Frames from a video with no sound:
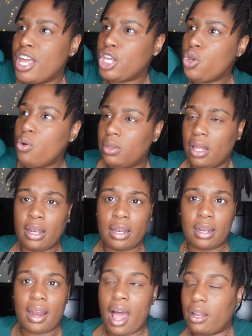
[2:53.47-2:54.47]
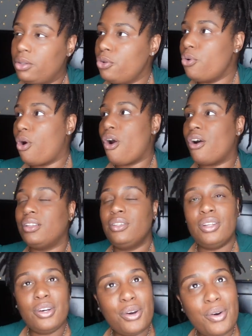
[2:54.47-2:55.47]
You da da da da. Lou,
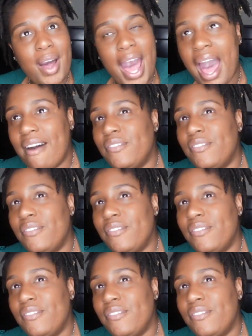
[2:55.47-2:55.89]
I